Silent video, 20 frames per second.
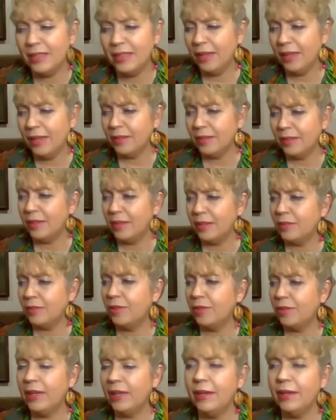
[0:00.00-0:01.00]
It
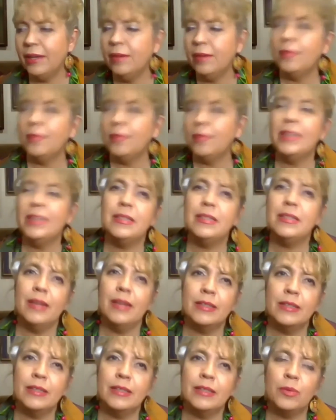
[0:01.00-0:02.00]
really
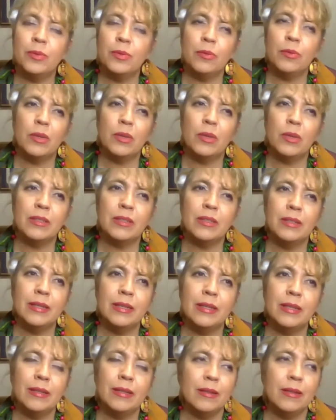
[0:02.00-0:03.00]
resonates with what
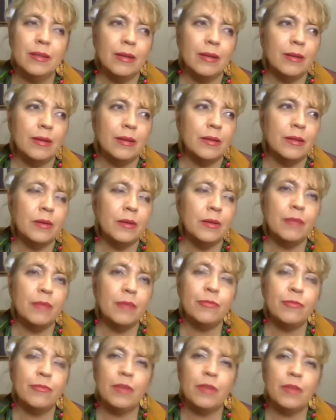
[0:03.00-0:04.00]
and
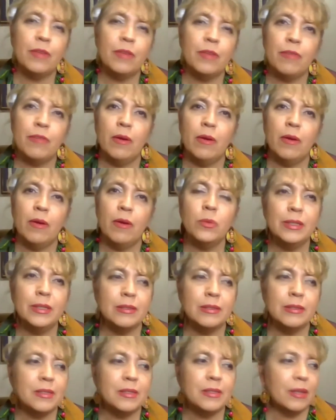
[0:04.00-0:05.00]
if our
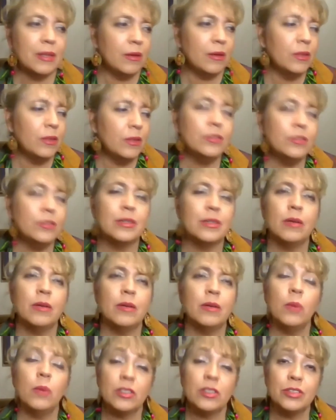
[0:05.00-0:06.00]
audience
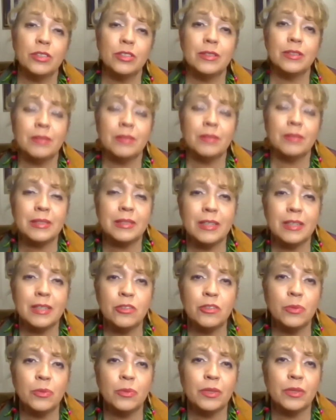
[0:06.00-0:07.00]
watched the
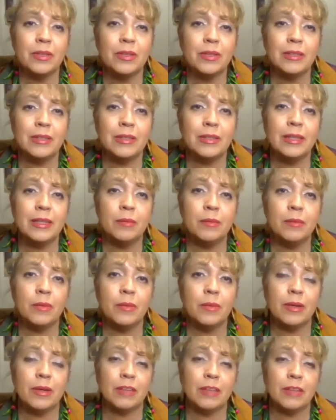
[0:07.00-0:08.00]
session with Nadim
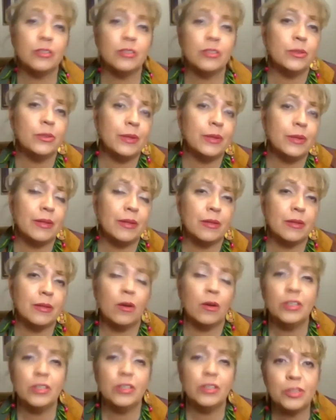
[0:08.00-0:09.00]
Naktu and the
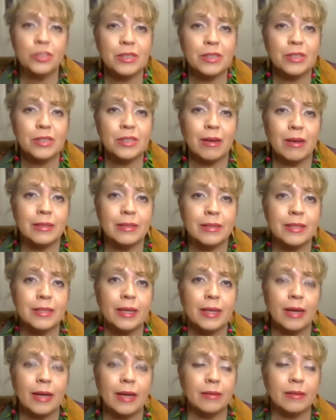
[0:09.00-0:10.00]
Knowledge Society,
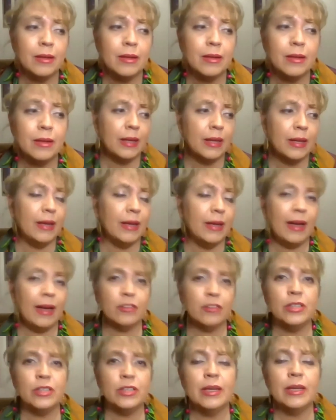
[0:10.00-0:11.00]
and he
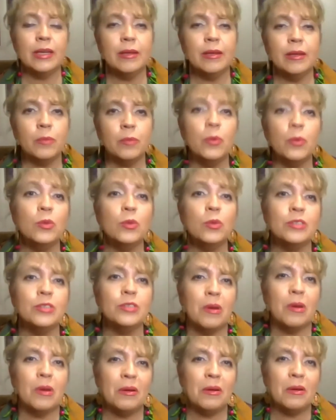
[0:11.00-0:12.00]
actually brought
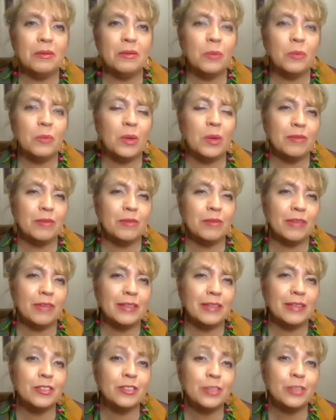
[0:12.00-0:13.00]
on one of his
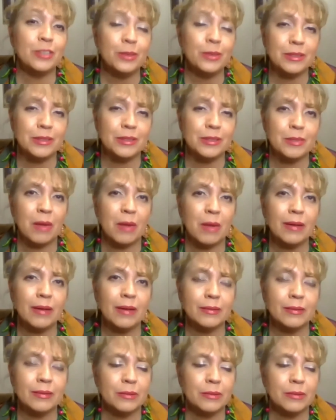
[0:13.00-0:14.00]
students,
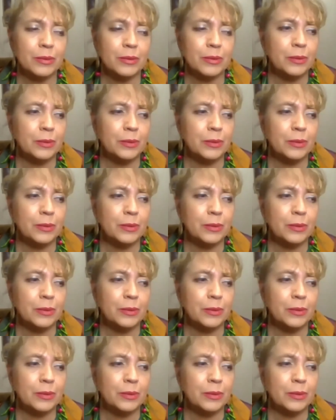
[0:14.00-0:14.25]
Michael, who